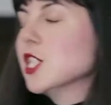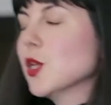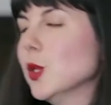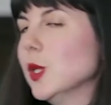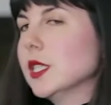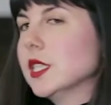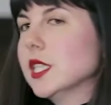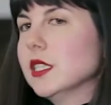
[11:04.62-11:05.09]

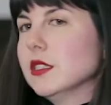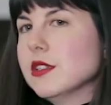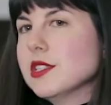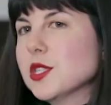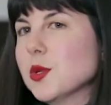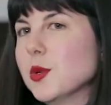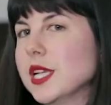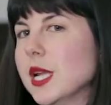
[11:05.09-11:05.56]
So there are
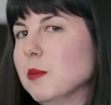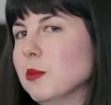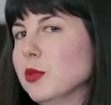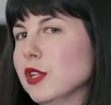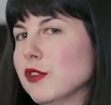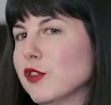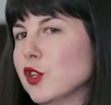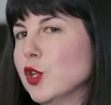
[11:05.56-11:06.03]
also a
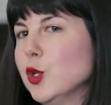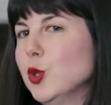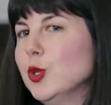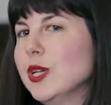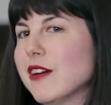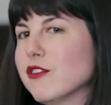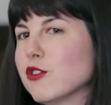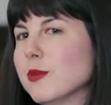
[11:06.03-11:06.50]
number of
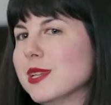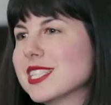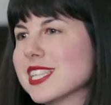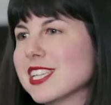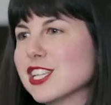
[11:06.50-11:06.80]
new government